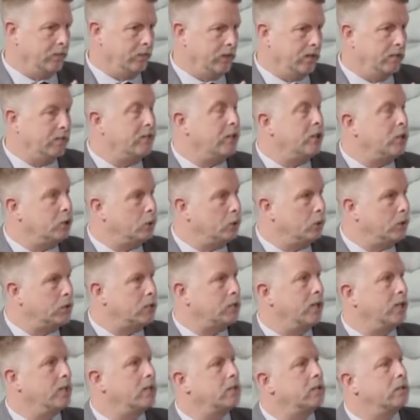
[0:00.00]
visual
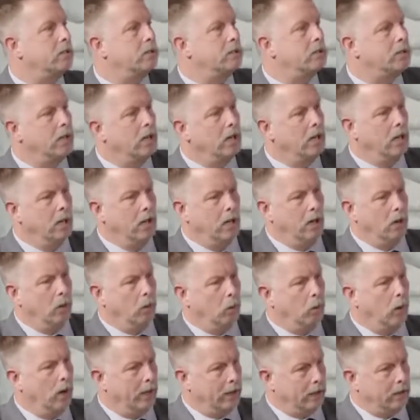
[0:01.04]
sensors,
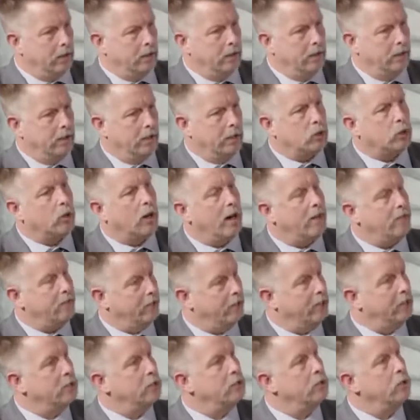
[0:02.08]
what the
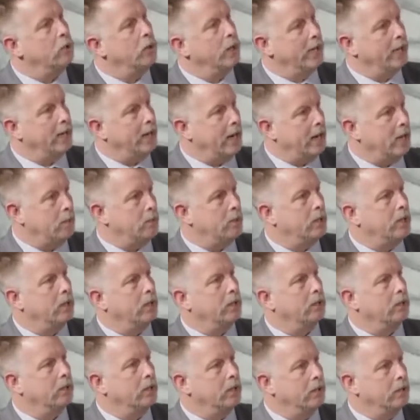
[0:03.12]
traffic is doing at any
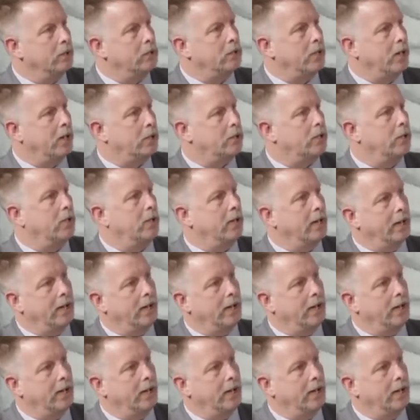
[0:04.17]
particular intersection,